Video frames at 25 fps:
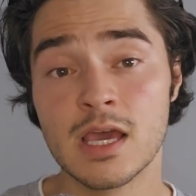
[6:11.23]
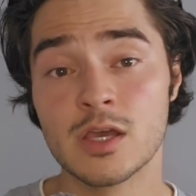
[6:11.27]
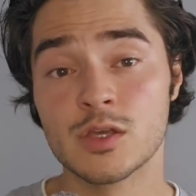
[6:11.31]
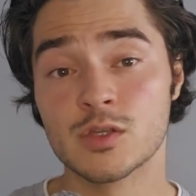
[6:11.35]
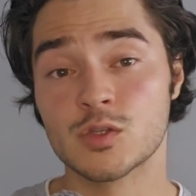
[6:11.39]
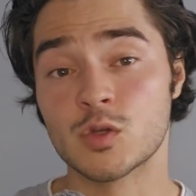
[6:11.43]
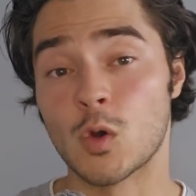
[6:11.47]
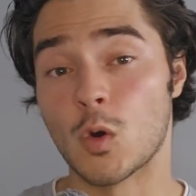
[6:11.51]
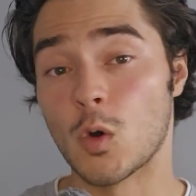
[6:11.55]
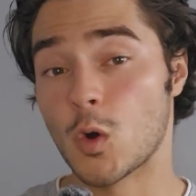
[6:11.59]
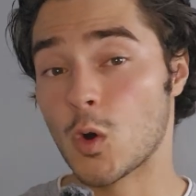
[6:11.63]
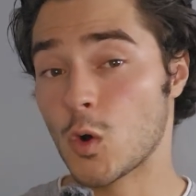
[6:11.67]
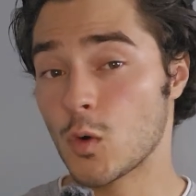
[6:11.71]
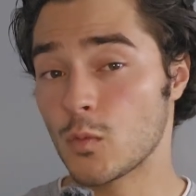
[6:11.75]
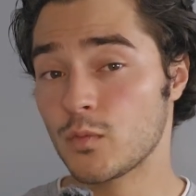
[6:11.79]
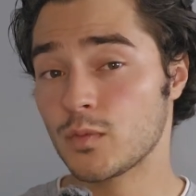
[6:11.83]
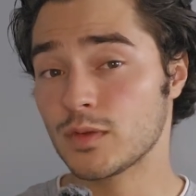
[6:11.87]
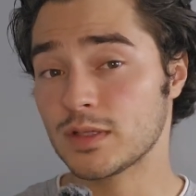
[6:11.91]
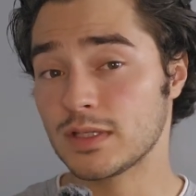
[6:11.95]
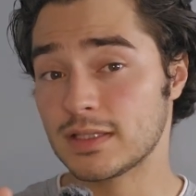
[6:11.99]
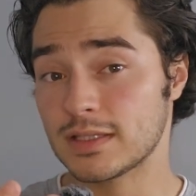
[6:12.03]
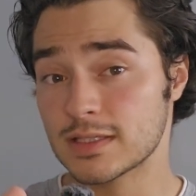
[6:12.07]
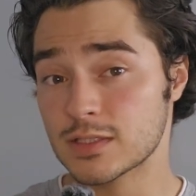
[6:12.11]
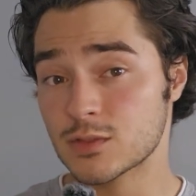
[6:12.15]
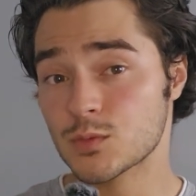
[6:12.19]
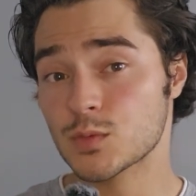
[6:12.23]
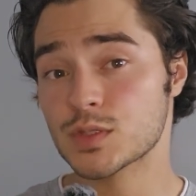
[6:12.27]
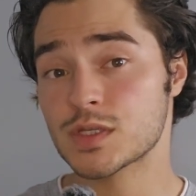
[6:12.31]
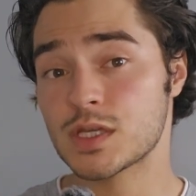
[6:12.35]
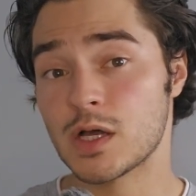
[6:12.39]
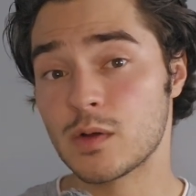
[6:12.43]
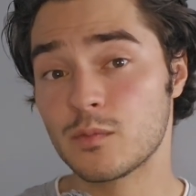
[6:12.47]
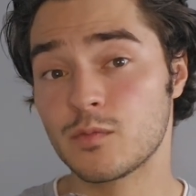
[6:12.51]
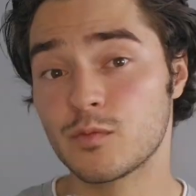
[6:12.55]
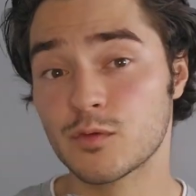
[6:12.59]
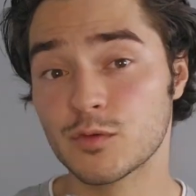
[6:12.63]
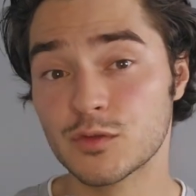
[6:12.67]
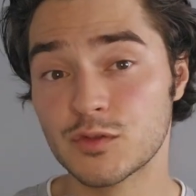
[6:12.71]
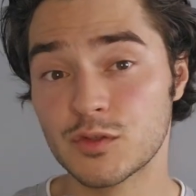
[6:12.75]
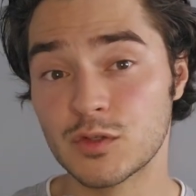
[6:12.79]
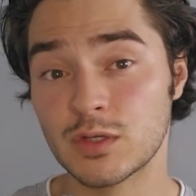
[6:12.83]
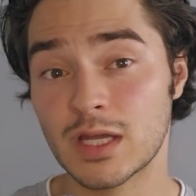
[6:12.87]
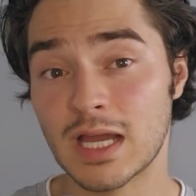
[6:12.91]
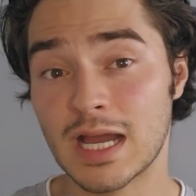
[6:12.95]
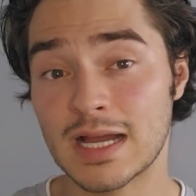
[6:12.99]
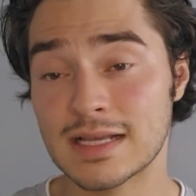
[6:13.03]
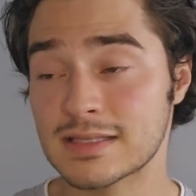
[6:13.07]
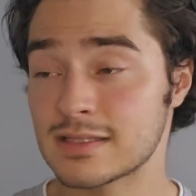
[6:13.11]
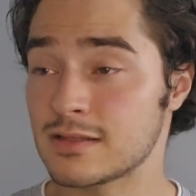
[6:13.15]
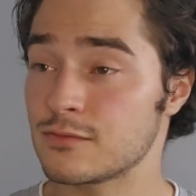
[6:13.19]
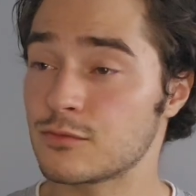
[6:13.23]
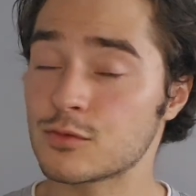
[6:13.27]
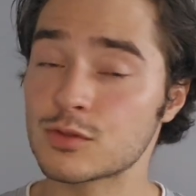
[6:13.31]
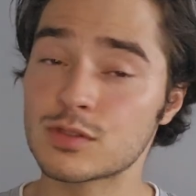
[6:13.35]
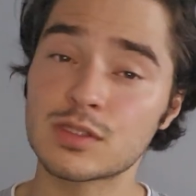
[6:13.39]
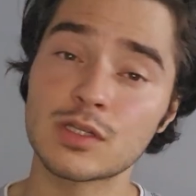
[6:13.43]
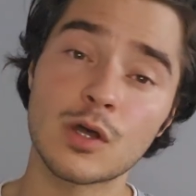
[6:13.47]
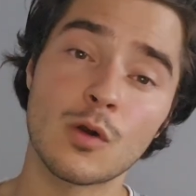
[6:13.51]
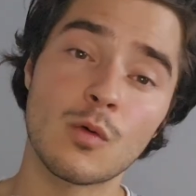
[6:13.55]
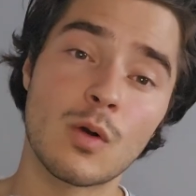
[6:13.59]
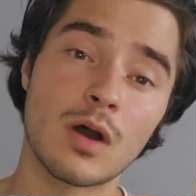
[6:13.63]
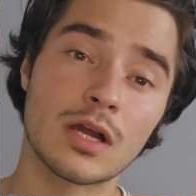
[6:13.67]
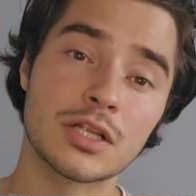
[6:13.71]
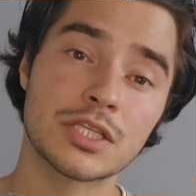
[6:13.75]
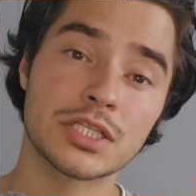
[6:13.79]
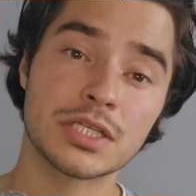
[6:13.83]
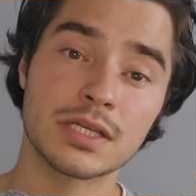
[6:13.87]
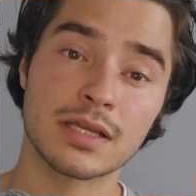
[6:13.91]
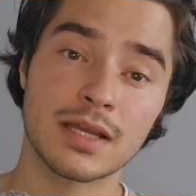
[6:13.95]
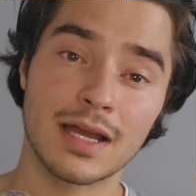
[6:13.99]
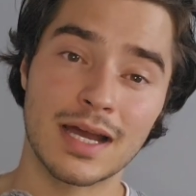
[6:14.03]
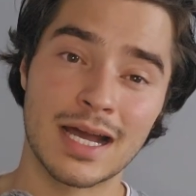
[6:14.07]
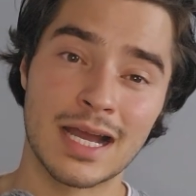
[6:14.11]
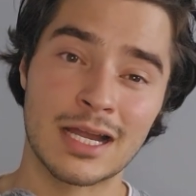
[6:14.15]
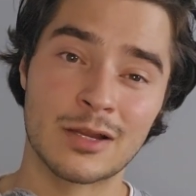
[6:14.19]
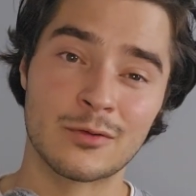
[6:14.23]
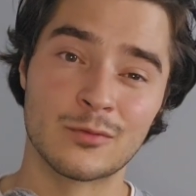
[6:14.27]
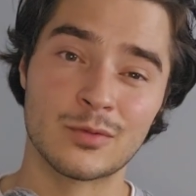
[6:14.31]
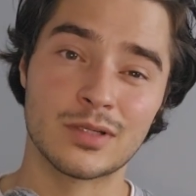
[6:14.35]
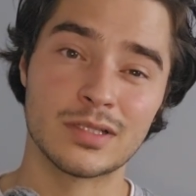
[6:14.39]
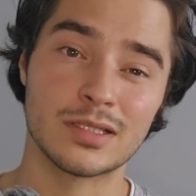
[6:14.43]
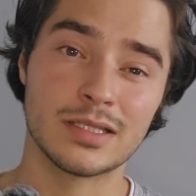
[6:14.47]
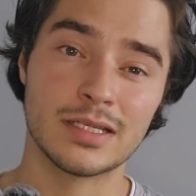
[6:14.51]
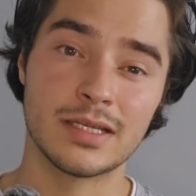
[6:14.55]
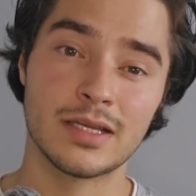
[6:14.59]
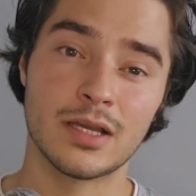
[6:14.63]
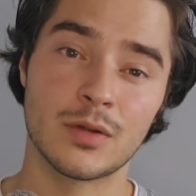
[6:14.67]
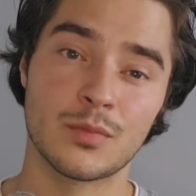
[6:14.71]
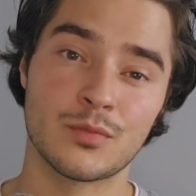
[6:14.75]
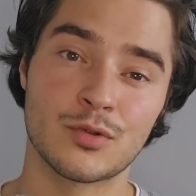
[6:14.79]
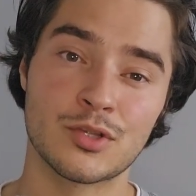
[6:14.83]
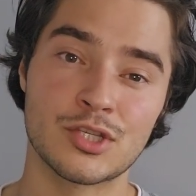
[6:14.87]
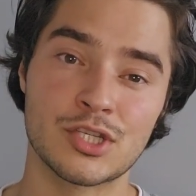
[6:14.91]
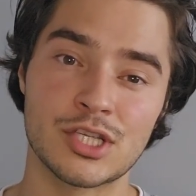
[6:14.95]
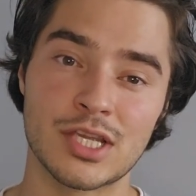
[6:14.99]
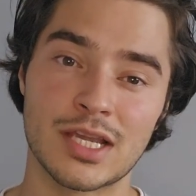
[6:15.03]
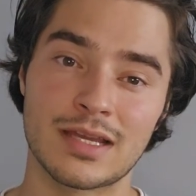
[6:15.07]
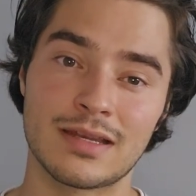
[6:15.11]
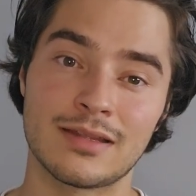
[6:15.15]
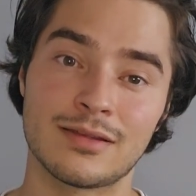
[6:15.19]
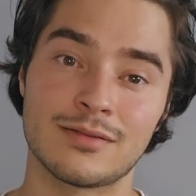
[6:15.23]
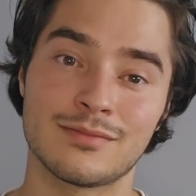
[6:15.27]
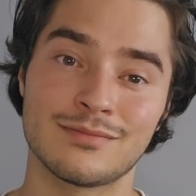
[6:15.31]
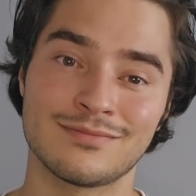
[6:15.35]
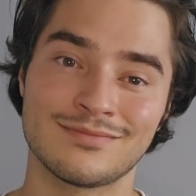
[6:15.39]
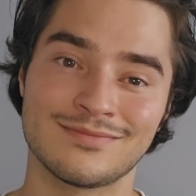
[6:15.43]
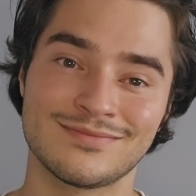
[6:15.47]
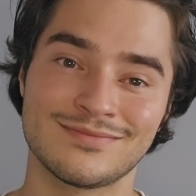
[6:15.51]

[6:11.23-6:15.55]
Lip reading: So hopefully this was helpful to you guys. And if you're still watching, I really appreciate it.